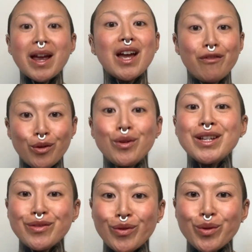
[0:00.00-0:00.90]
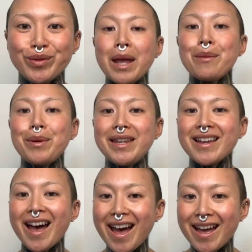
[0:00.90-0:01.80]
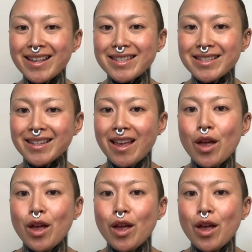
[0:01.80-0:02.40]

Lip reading: Food is food, because